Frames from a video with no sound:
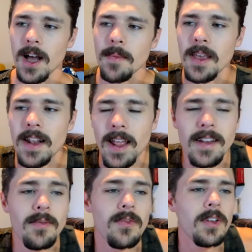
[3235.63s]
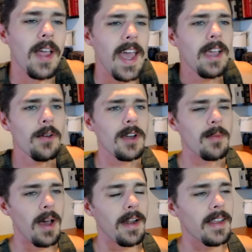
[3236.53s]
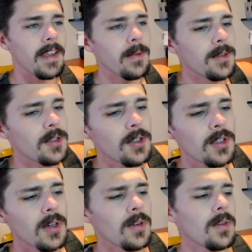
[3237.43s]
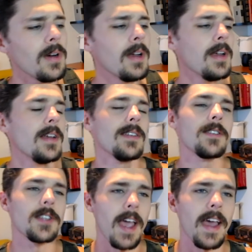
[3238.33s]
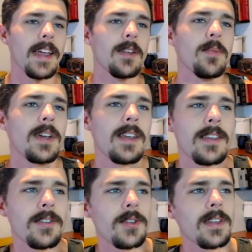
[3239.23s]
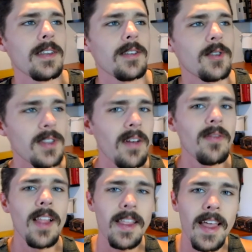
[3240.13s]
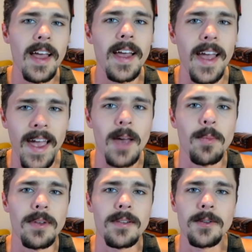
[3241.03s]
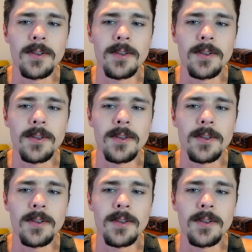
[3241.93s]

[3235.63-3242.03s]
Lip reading: and I didn't feel angry about it. It was just so sad because stuff like that happens.